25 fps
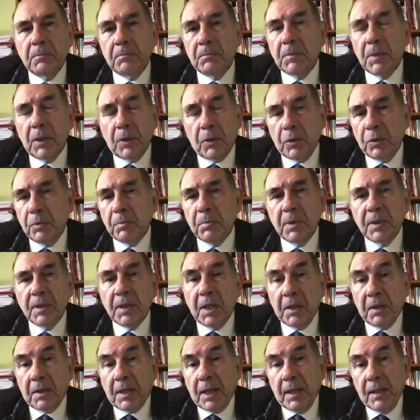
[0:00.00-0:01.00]
It could be
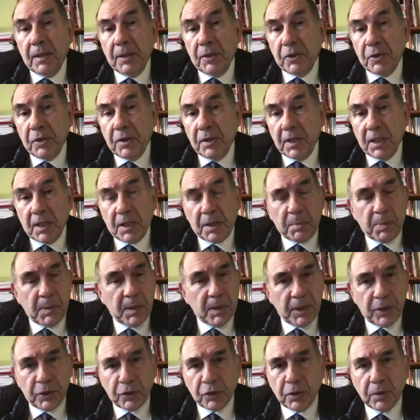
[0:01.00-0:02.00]
intelligent
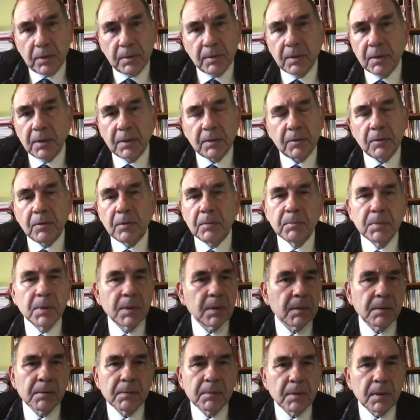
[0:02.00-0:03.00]
explanation. It could
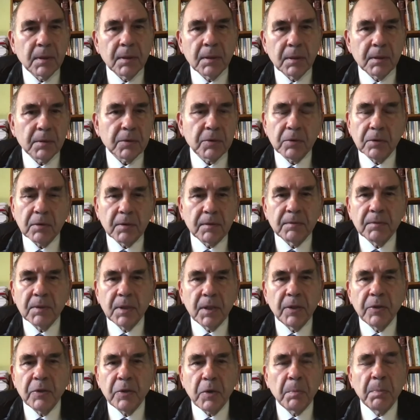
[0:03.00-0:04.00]
be sort of
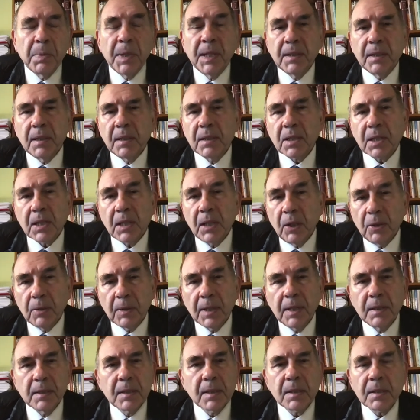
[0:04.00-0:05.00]
repeating
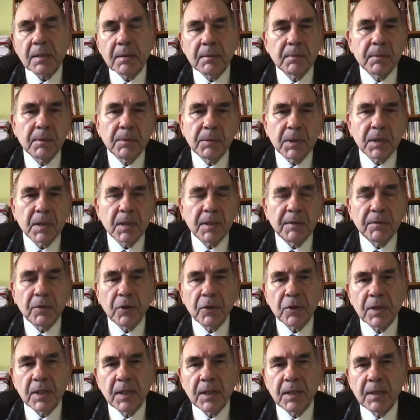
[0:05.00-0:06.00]
slogans, which
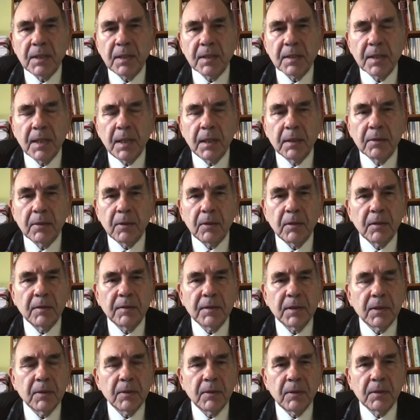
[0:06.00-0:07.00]
unfortunately is done
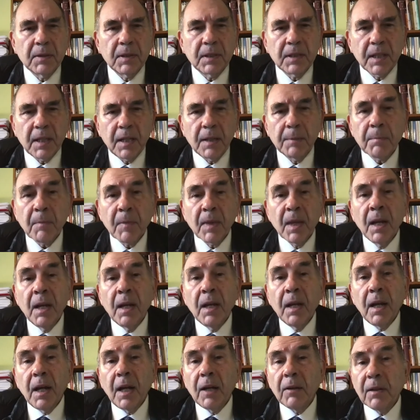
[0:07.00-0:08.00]
all the time.
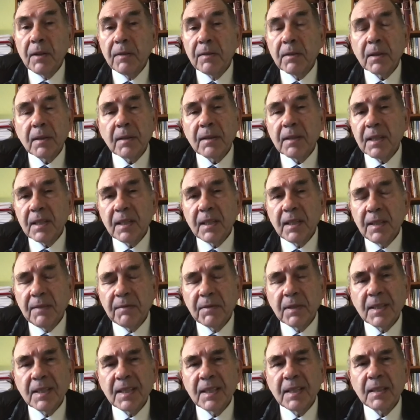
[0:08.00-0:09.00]
However,
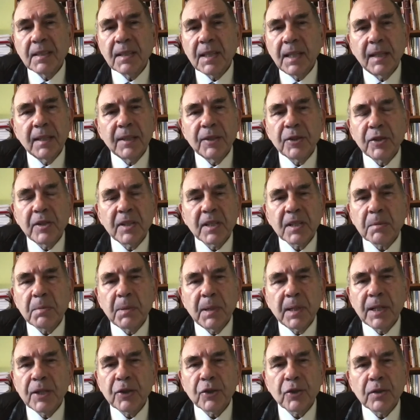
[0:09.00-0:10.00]
even the intelligent
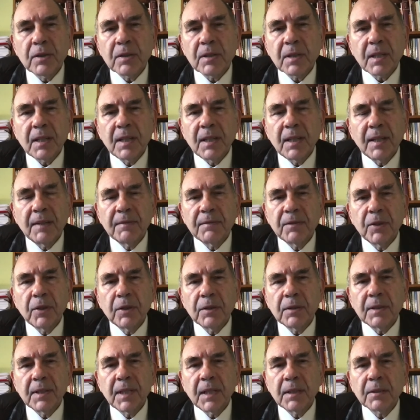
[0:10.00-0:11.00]
explanations have
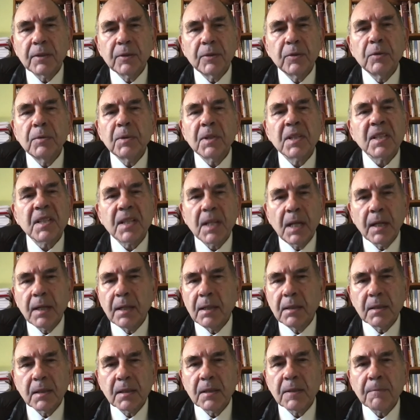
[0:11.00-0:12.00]
nothing to do with
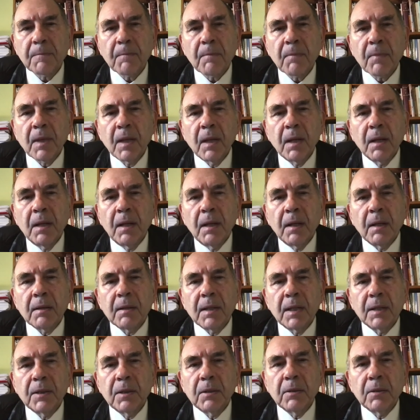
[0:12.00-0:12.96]
science. They do